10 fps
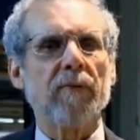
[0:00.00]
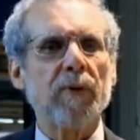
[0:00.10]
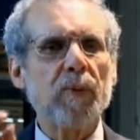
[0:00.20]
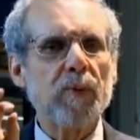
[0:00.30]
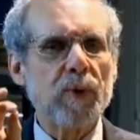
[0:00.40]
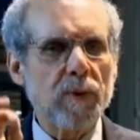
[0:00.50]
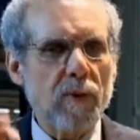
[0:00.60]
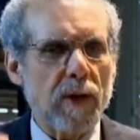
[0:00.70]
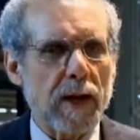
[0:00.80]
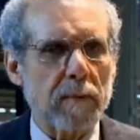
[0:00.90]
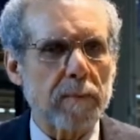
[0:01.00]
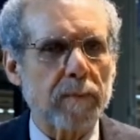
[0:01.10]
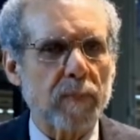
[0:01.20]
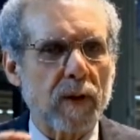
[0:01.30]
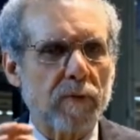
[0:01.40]
If you do that
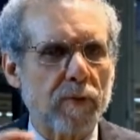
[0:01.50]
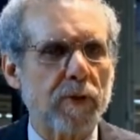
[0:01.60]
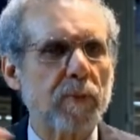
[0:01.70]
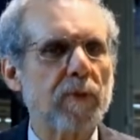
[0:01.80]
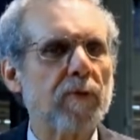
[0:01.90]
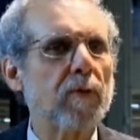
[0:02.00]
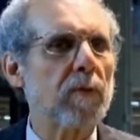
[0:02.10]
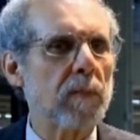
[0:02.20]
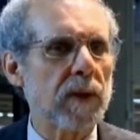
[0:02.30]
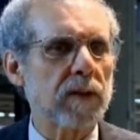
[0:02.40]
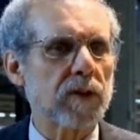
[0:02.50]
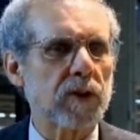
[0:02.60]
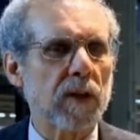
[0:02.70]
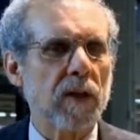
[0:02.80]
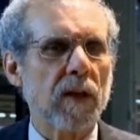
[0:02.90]
for 3 or 4
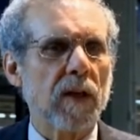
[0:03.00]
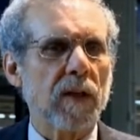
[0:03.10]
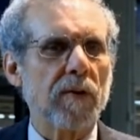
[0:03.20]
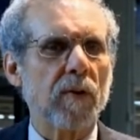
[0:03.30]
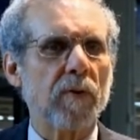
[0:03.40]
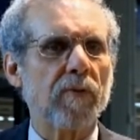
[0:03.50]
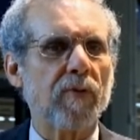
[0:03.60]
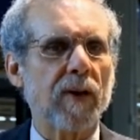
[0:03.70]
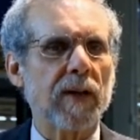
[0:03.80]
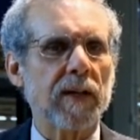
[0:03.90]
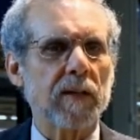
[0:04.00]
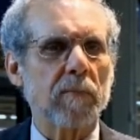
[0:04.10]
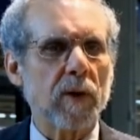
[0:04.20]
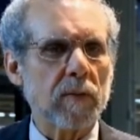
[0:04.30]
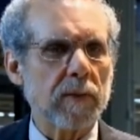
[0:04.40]
months, you'll find
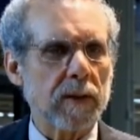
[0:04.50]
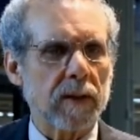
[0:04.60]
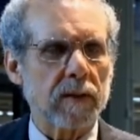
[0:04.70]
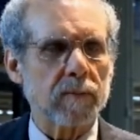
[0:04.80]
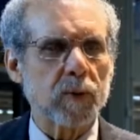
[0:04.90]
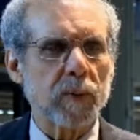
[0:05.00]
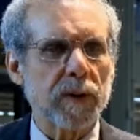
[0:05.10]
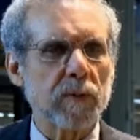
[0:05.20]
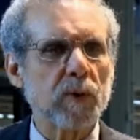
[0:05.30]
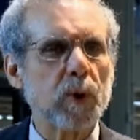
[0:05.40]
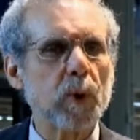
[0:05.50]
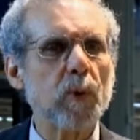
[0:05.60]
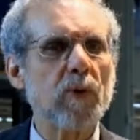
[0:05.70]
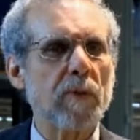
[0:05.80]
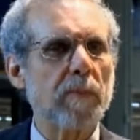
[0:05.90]
a moment comes when you
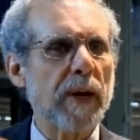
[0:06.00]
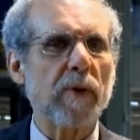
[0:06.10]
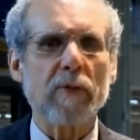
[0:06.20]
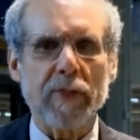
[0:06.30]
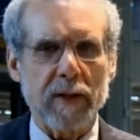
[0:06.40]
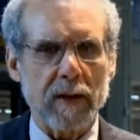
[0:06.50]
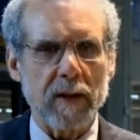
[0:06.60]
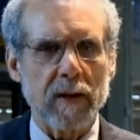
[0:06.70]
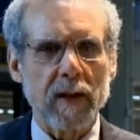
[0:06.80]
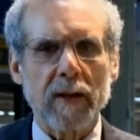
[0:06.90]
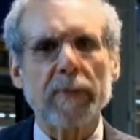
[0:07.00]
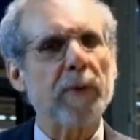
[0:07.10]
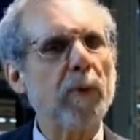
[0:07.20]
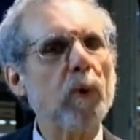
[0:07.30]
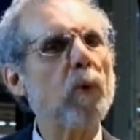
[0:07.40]
do the better thing,
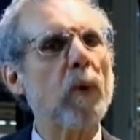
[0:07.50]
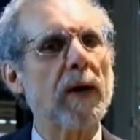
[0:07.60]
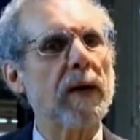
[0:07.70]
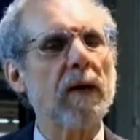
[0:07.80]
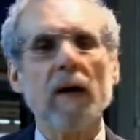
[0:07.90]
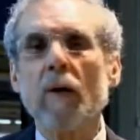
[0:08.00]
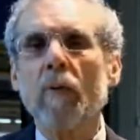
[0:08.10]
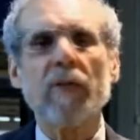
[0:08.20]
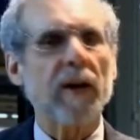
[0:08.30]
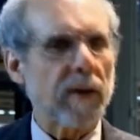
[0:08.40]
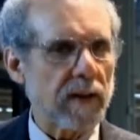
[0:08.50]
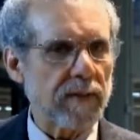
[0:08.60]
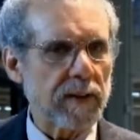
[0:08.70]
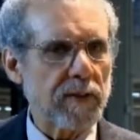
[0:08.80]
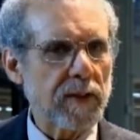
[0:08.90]
the new way, without
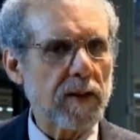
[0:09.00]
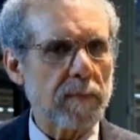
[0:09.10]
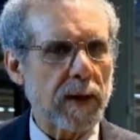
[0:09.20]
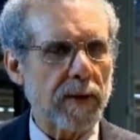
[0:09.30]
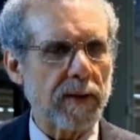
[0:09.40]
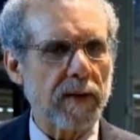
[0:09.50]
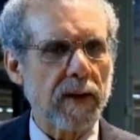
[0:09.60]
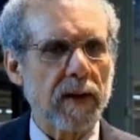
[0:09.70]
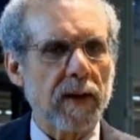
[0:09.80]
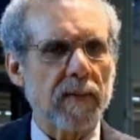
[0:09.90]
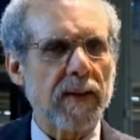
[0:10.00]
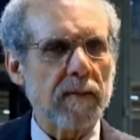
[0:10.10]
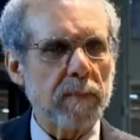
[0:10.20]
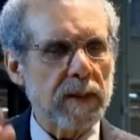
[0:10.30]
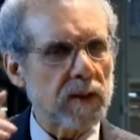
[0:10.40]
having to think about it. And
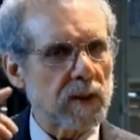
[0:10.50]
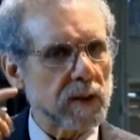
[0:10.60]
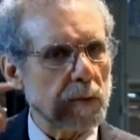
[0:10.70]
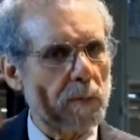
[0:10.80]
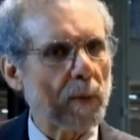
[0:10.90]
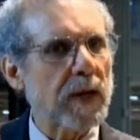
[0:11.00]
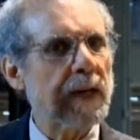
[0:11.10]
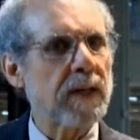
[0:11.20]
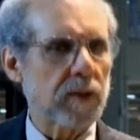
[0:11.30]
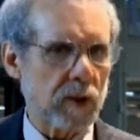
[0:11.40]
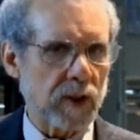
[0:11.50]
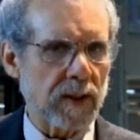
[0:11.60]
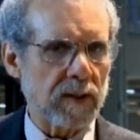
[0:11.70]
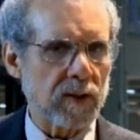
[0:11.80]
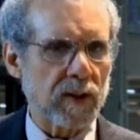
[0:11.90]
that means that your brain has
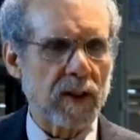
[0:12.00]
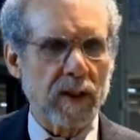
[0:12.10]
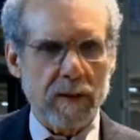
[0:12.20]
changed.